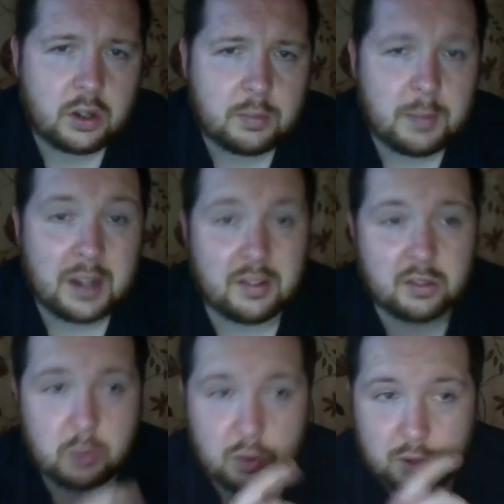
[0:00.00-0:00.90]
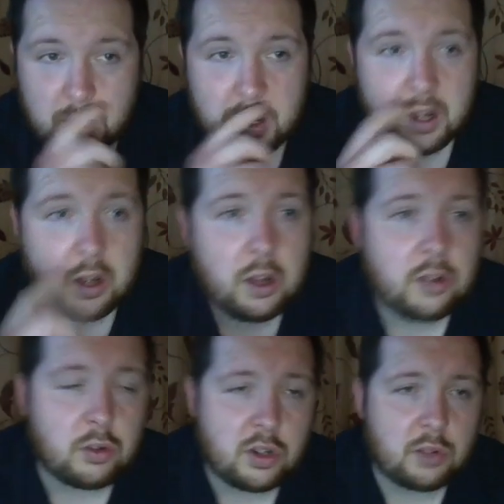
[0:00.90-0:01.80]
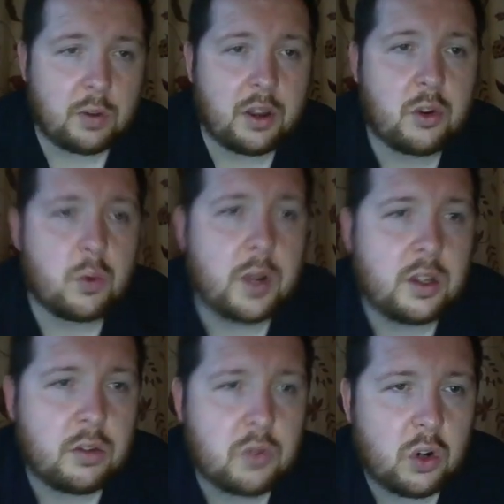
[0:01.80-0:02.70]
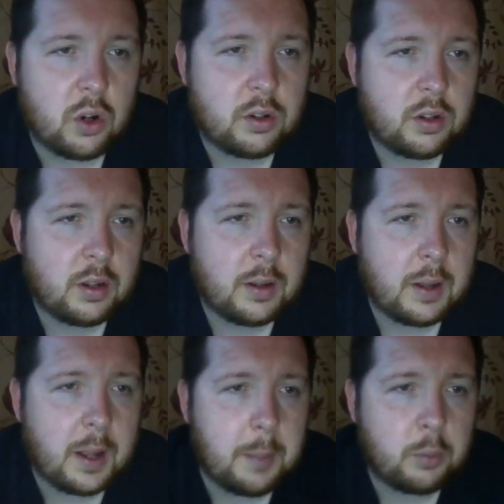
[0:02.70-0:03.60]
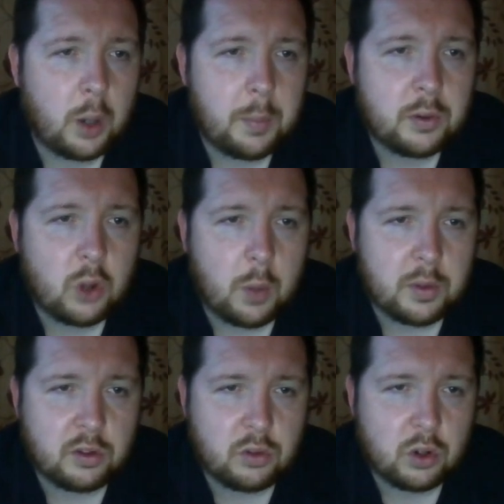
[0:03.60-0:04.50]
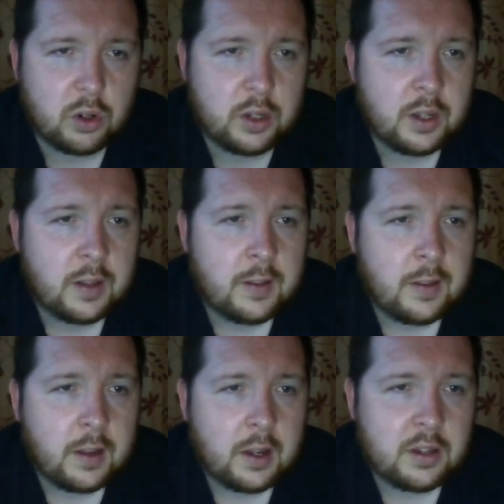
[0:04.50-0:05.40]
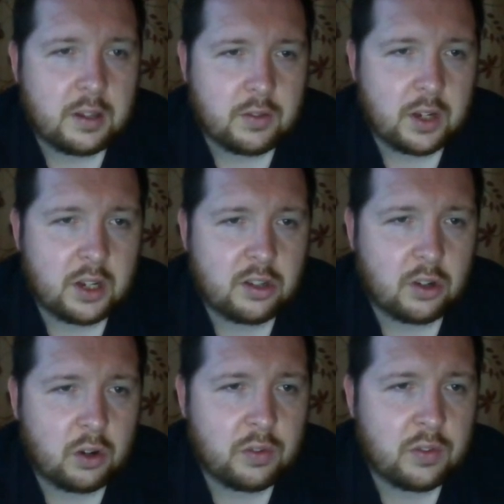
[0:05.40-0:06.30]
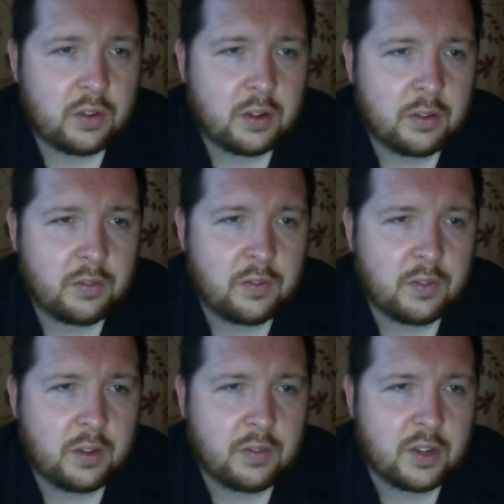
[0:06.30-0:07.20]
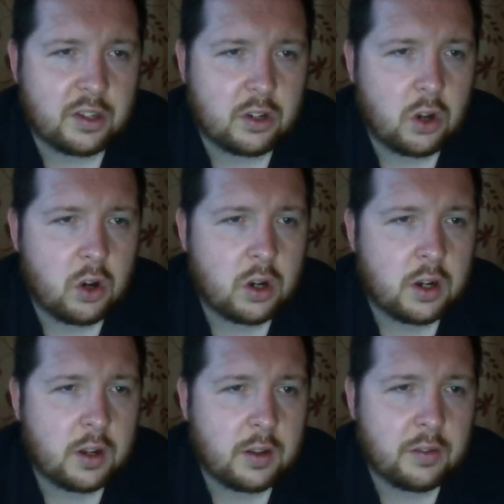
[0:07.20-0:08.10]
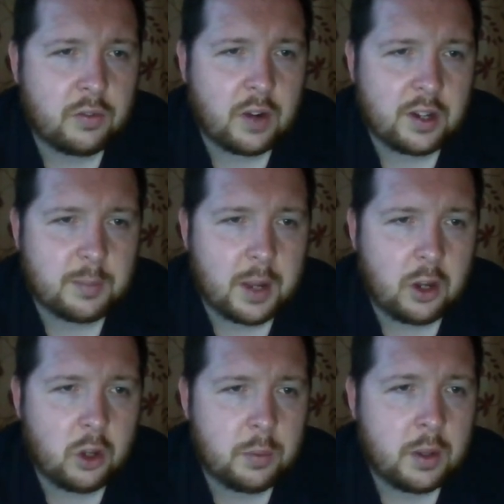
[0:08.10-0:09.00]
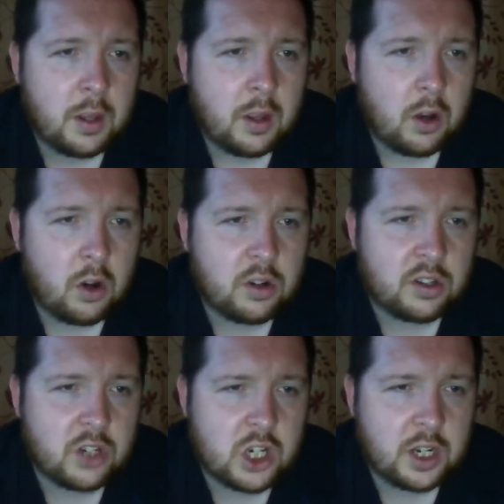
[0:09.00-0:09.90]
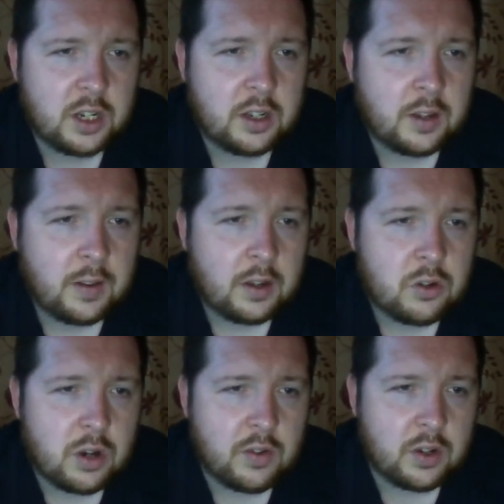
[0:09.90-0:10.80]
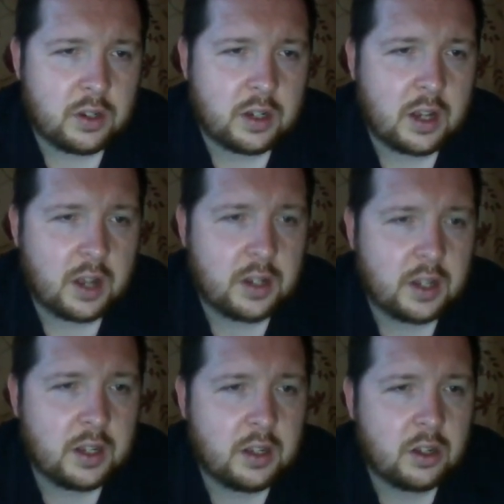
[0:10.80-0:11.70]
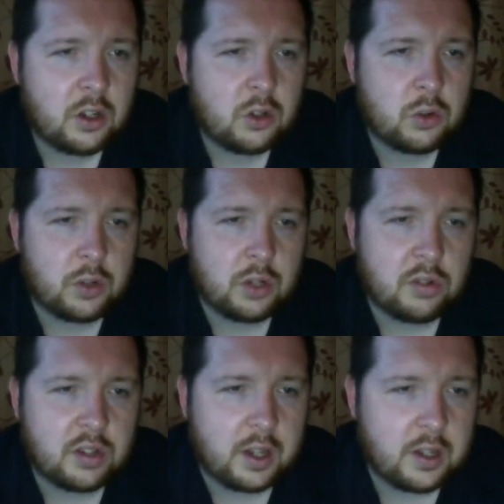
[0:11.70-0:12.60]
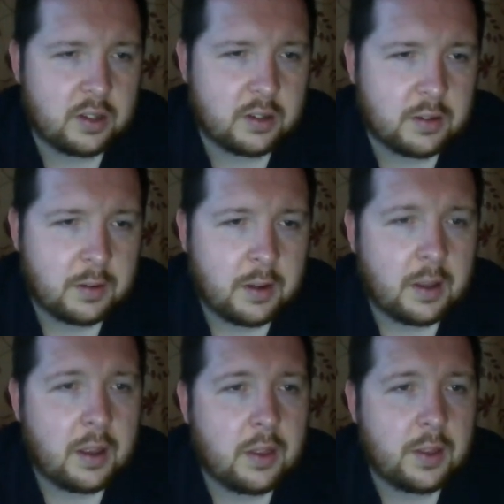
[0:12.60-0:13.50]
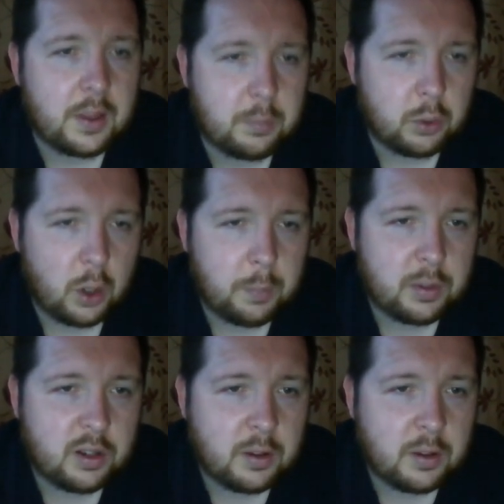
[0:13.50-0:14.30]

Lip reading: It's a massive squad. So just to run through it, you've got props: Thomas du Toit, Stephen Kitsoff, Vincent Koch, Frans Malherbe, Oxenche, Trevor Nkanye, Koen Oosterhuizen. They're the props.